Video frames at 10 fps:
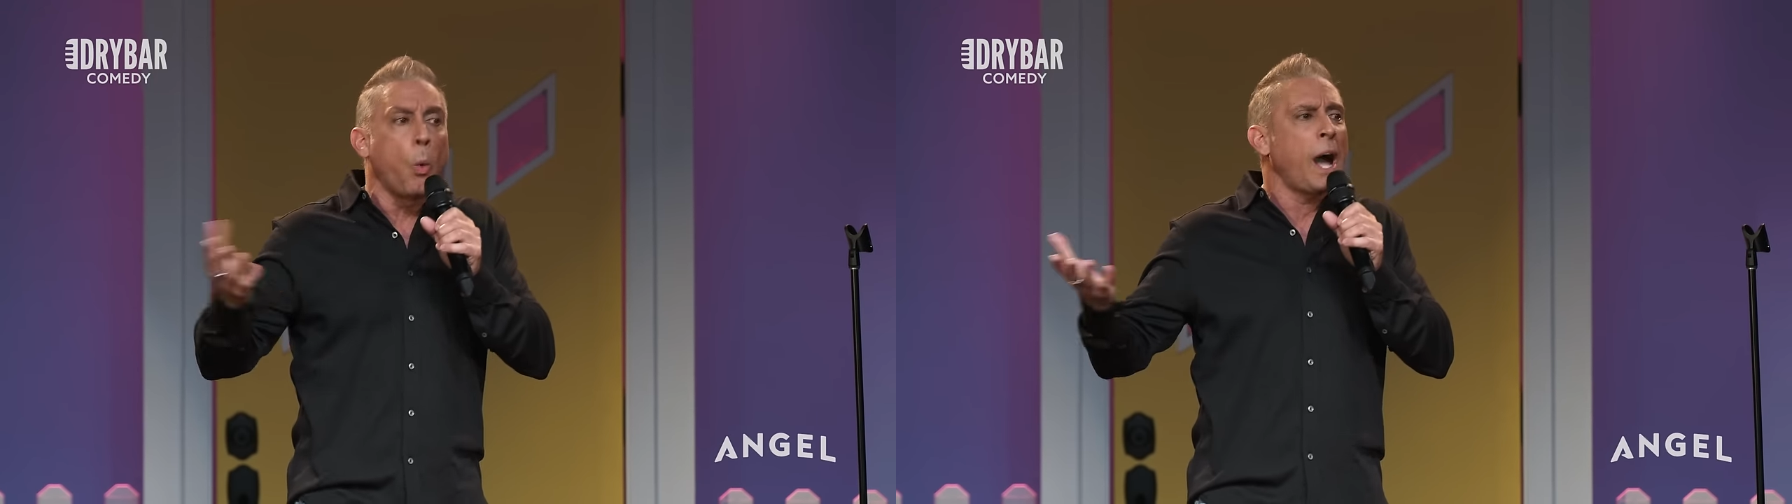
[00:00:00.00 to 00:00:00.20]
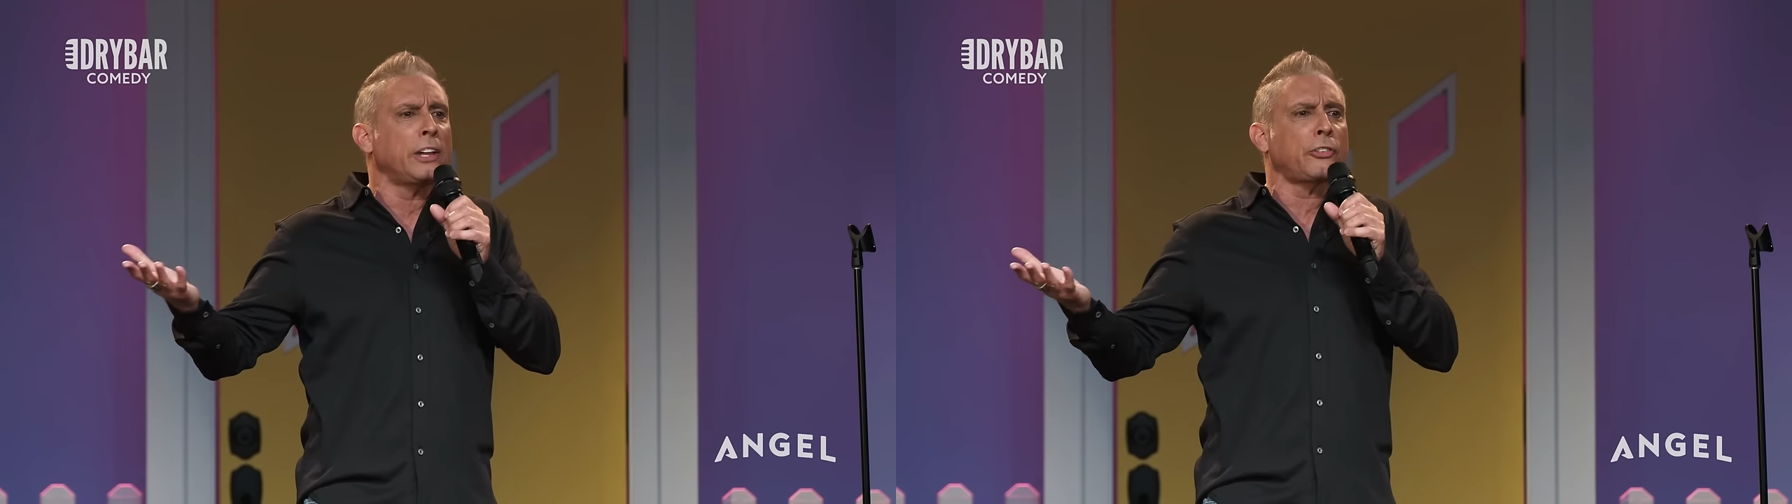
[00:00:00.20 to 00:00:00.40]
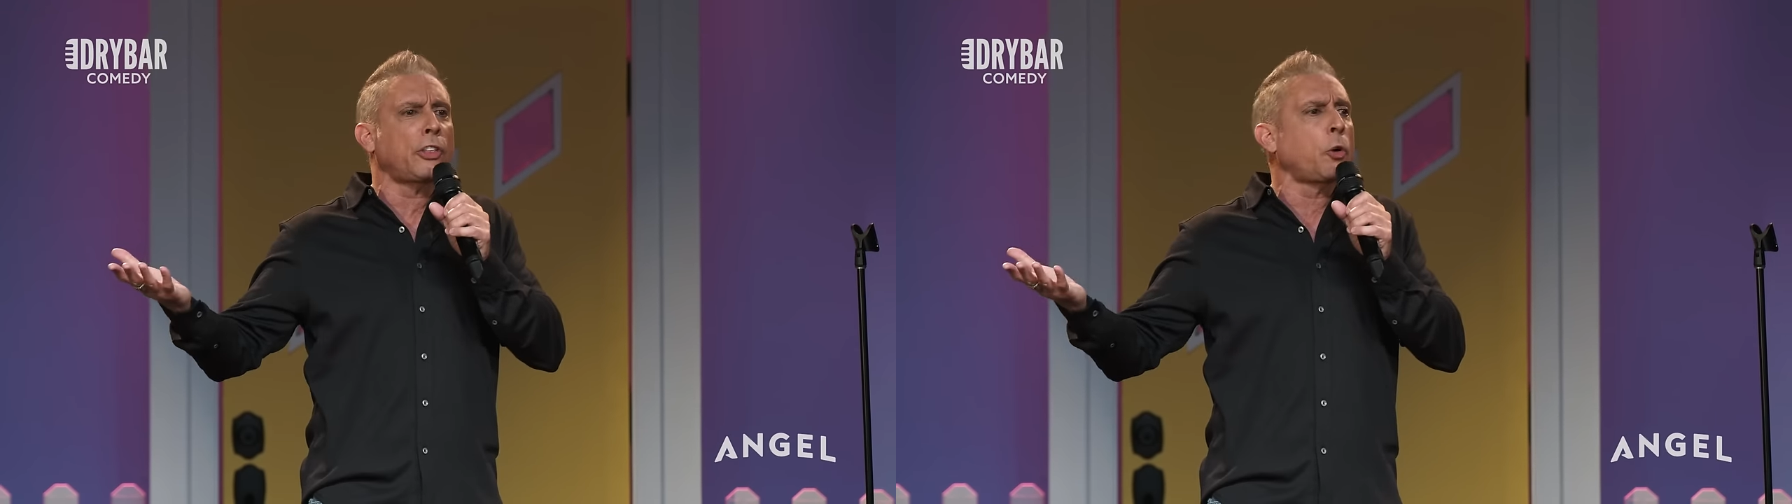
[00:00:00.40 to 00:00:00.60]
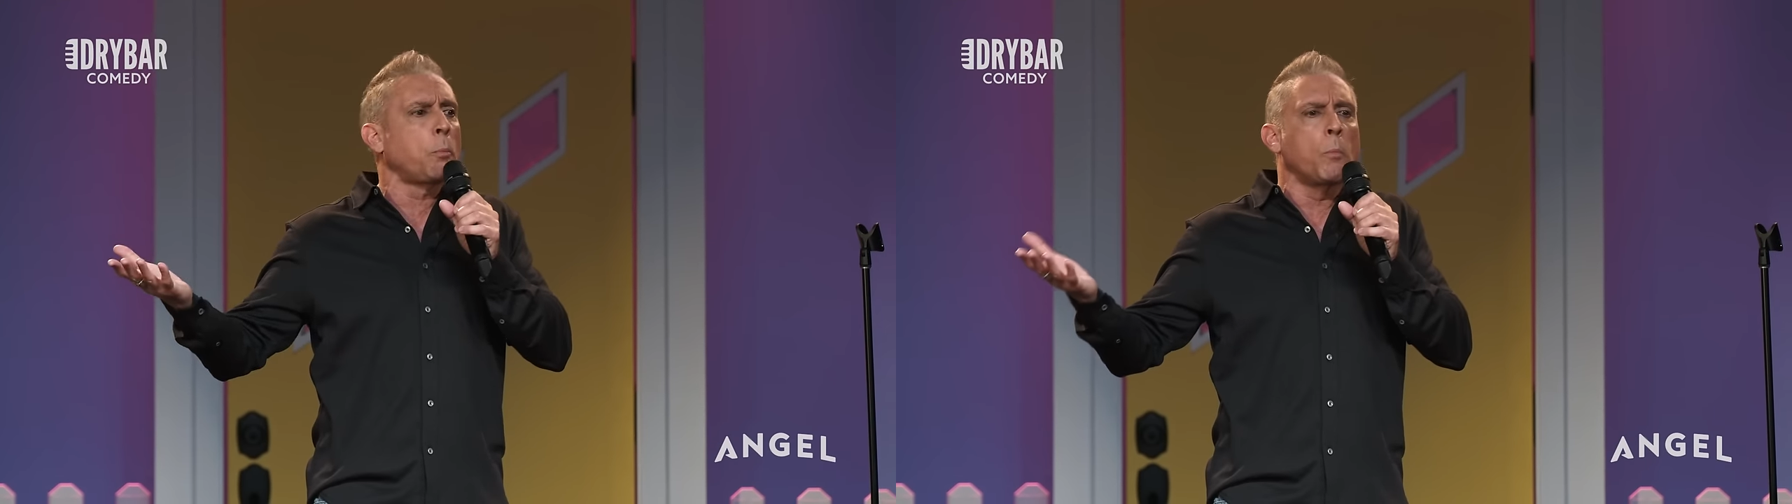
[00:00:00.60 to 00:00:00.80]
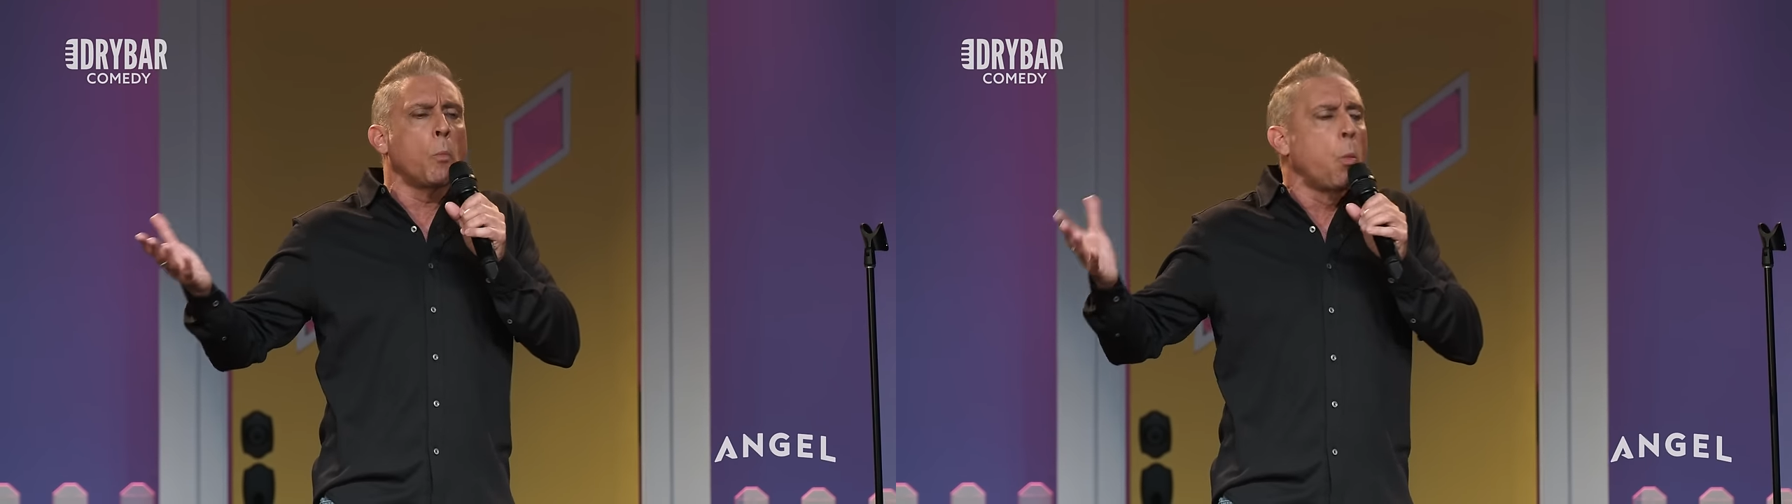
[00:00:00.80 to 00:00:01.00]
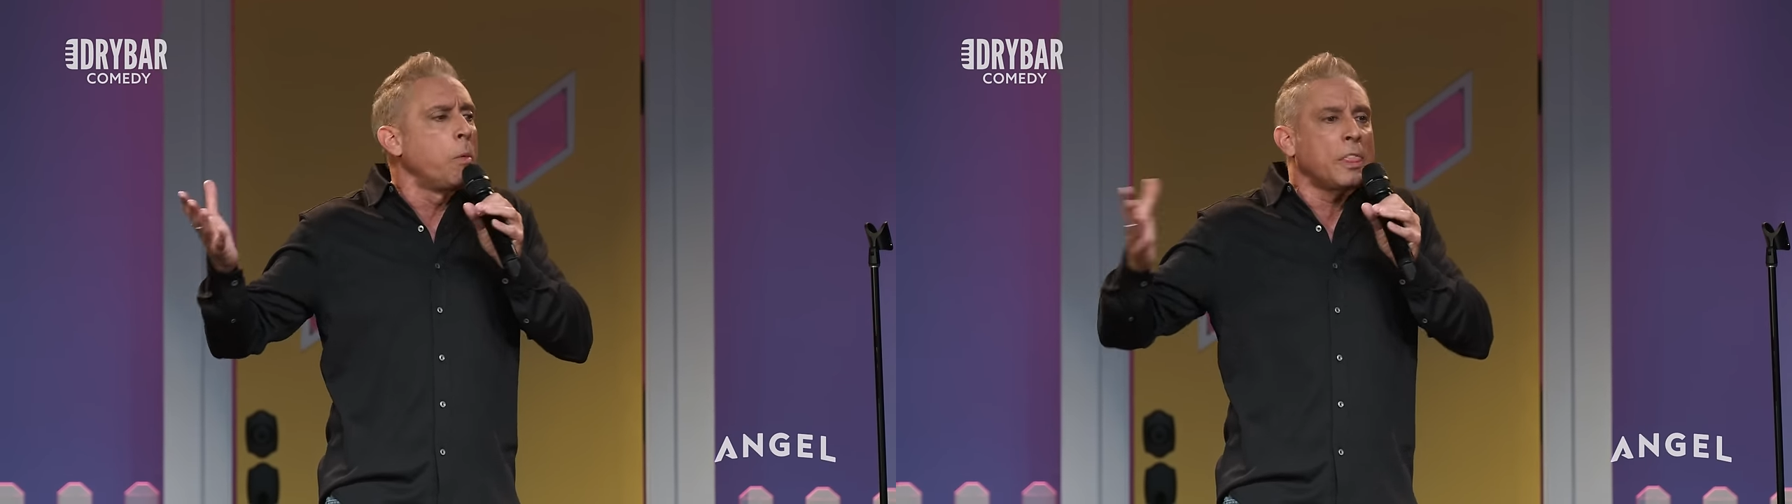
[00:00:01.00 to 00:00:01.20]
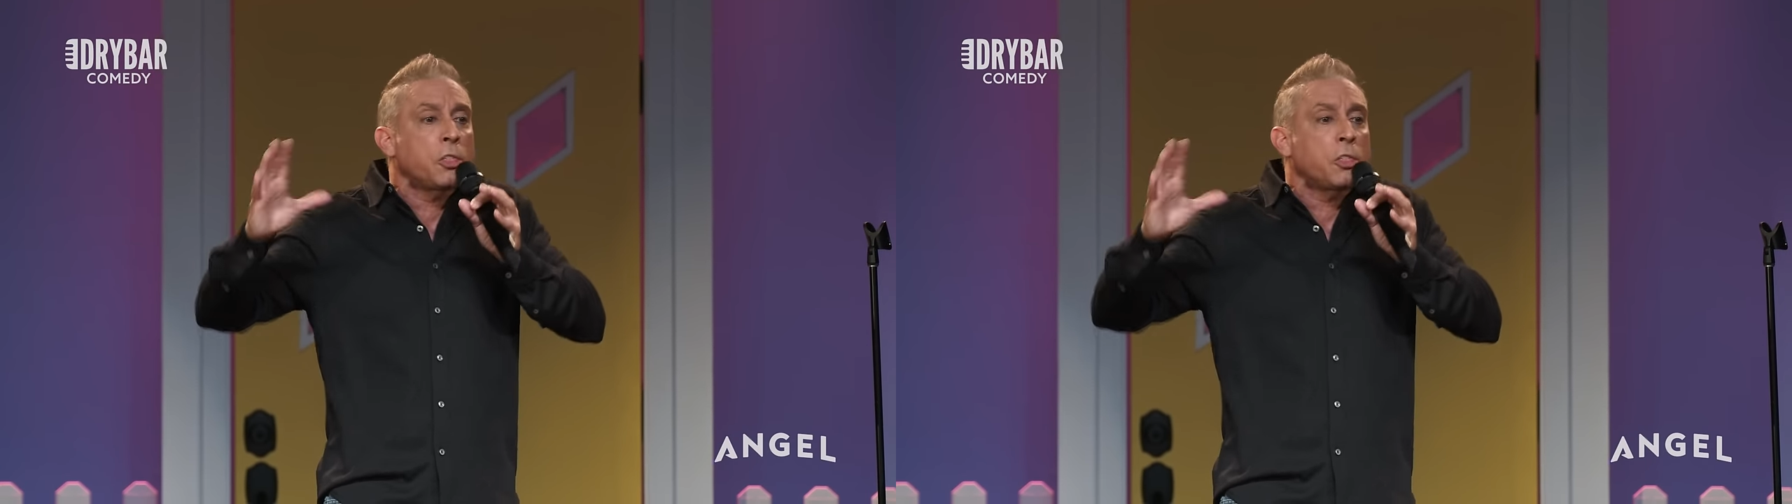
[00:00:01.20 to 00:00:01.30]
Why is there,